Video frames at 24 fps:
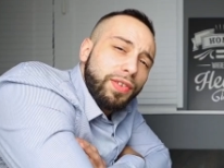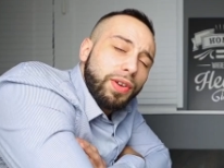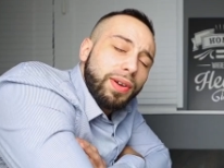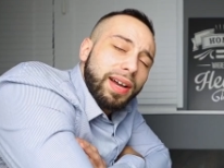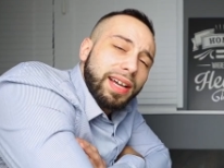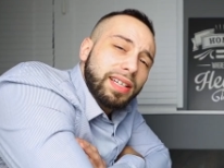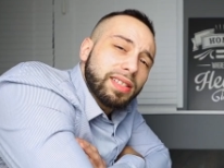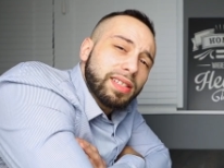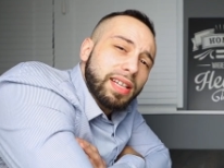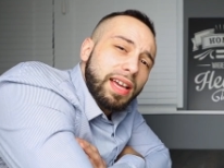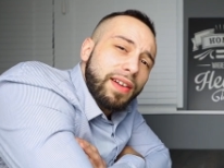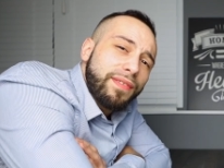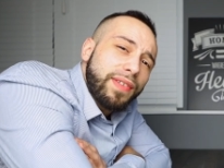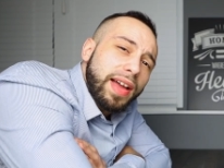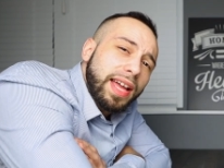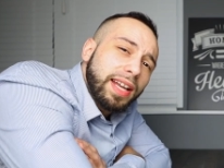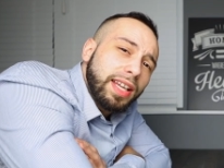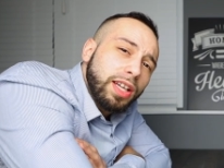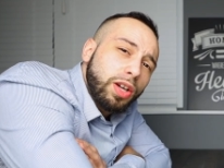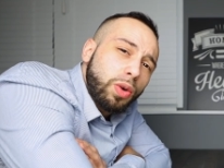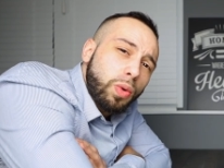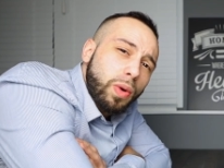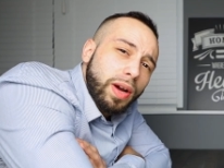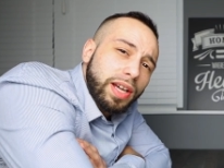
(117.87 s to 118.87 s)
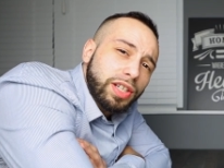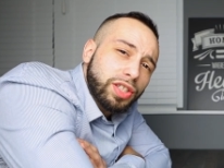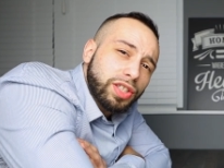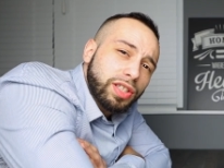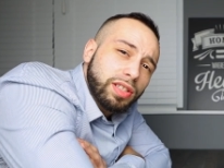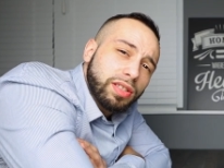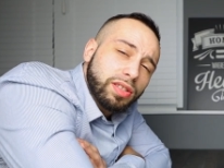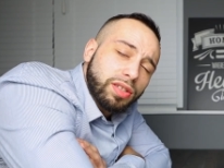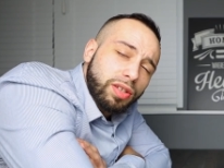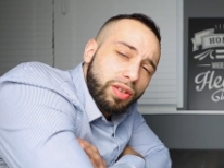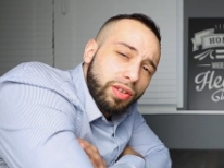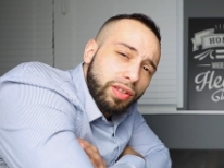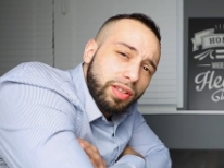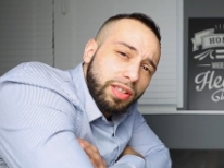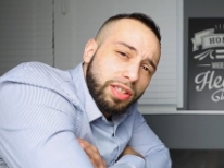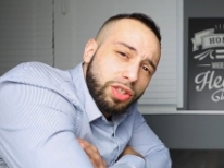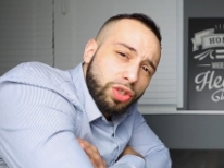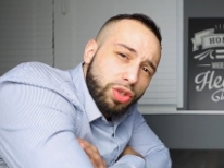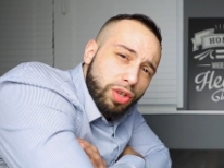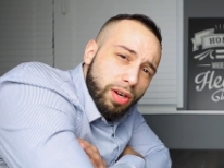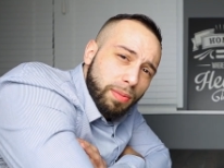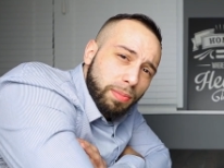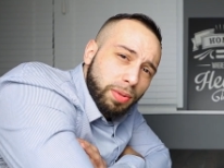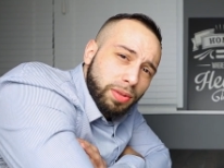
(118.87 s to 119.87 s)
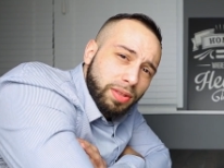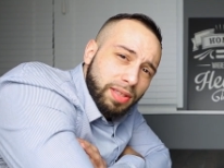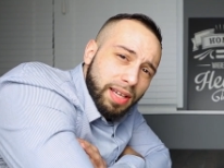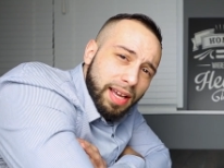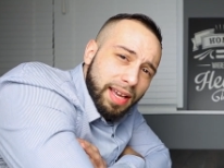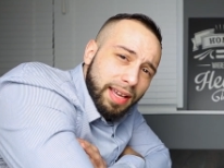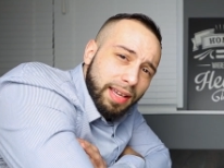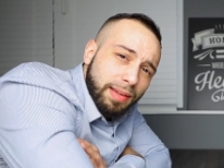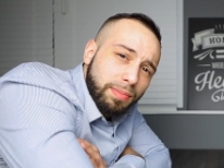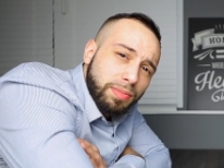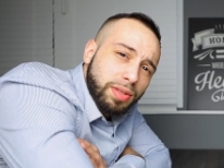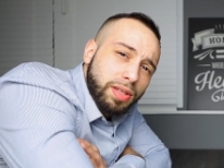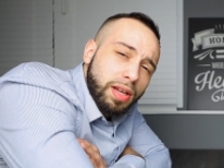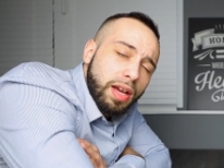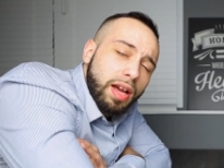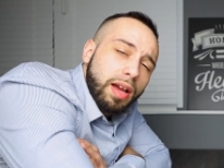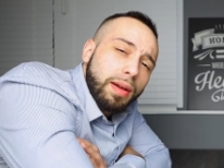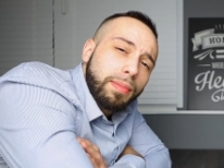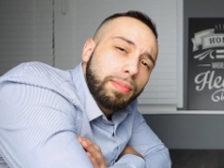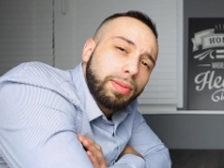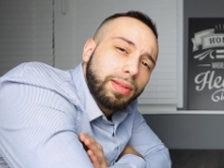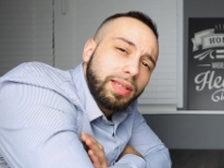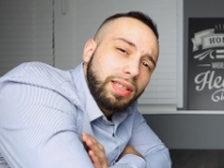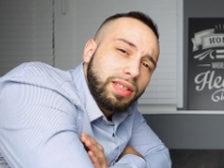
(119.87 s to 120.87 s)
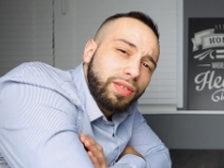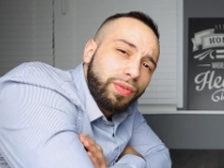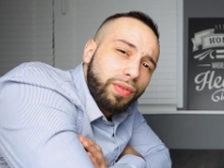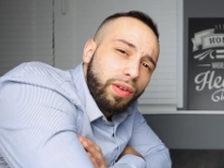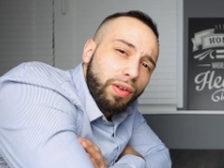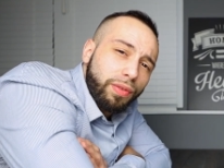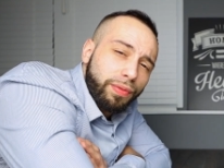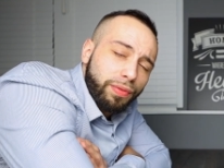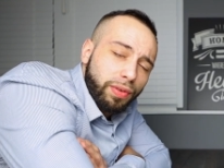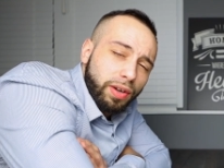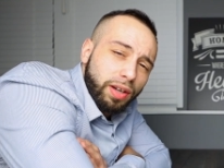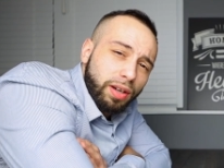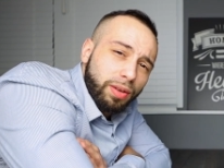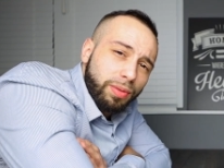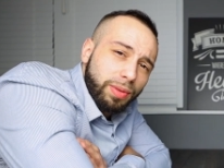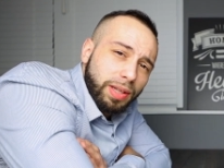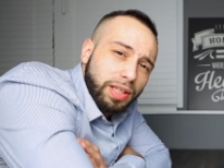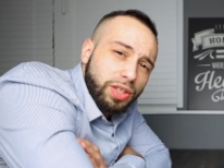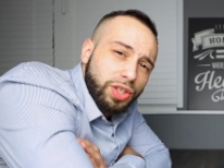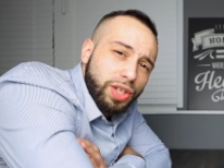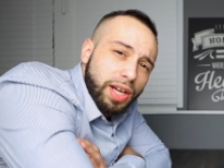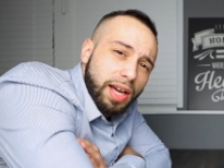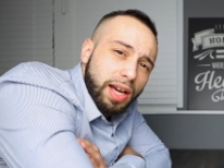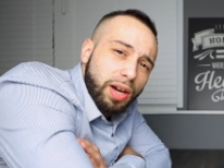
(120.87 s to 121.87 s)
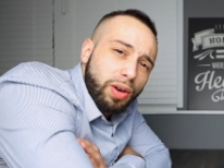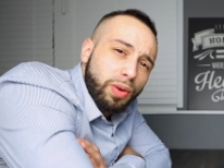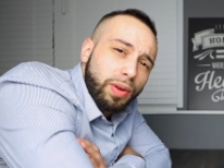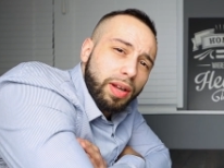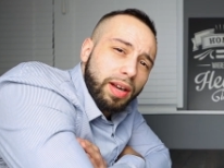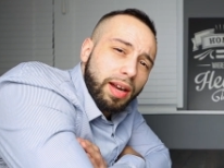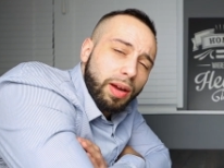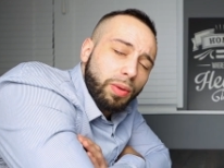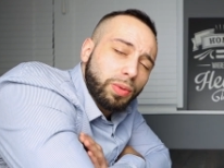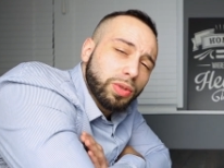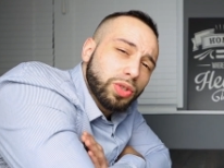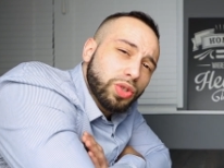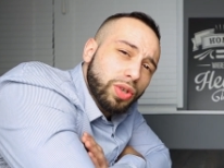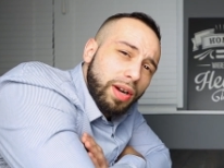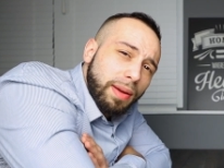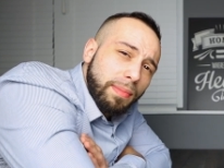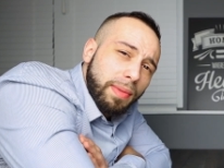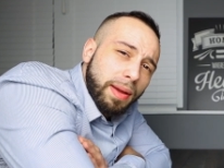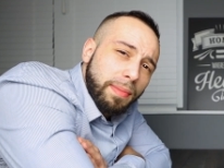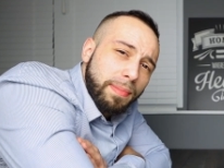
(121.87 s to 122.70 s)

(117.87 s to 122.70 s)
you guys have any questions during these troubled times, please feel free to reach out and I will try my